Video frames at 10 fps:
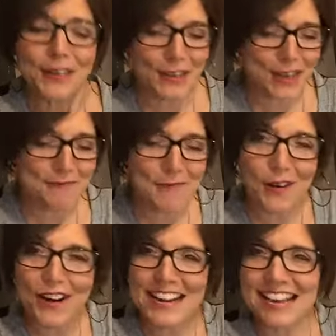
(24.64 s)
Good
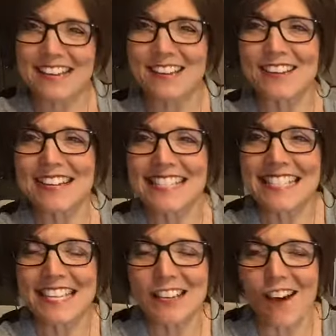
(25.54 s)
morning. Good to
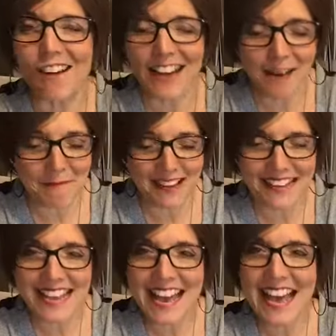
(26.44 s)
see y'all. Come on
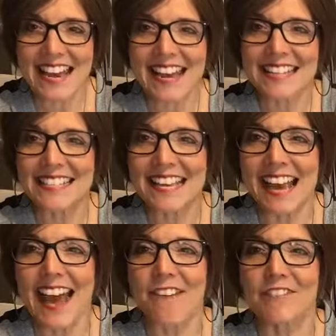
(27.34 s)
in. I see I
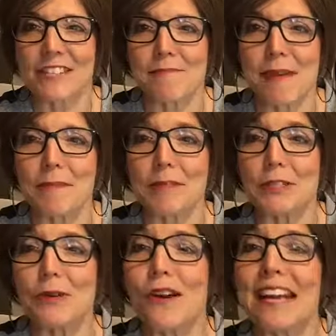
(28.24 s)
have some people
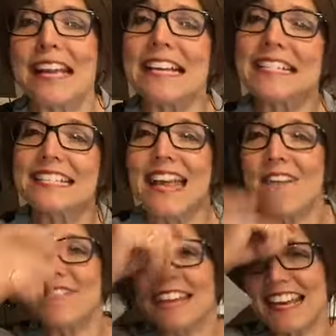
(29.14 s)
joining.
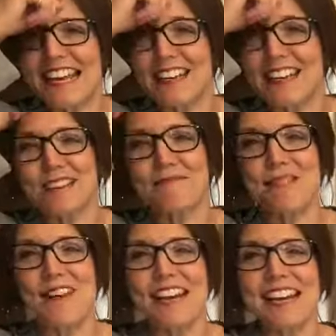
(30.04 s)
Stephanie, good
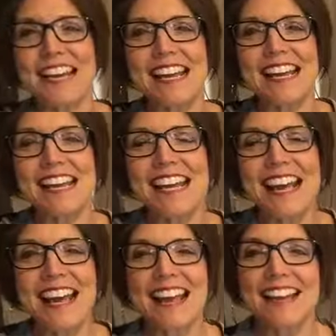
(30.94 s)
morning.
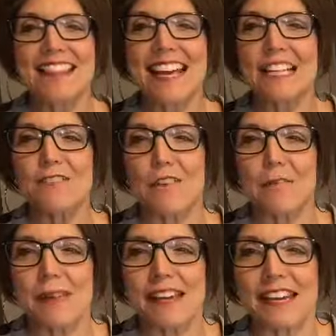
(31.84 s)
Thanks for
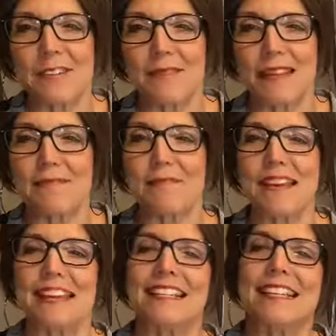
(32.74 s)
being here with
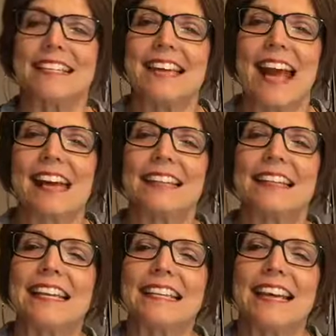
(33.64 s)
me today,
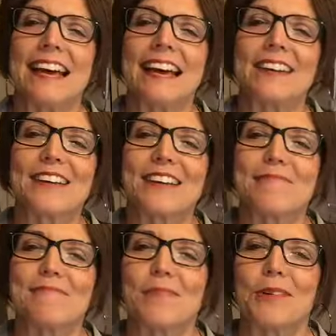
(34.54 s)
Linda. Good
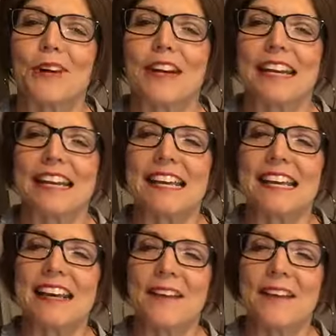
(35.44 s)
morning.